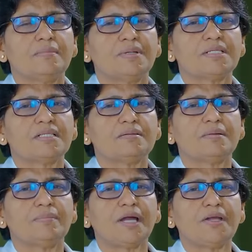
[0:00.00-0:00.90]
But
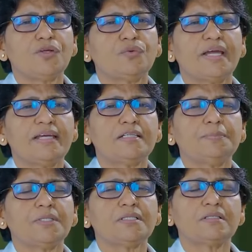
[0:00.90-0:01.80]
mind you, eighty
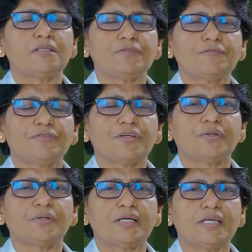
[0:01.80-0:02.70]
percent of
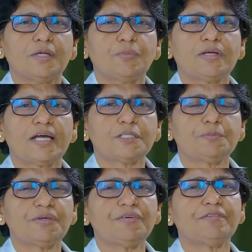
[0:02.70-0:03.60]
uh, H
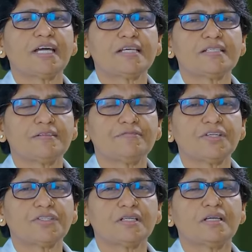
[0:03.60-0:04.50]
P V virus
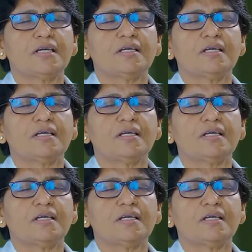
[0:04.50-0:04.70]
infection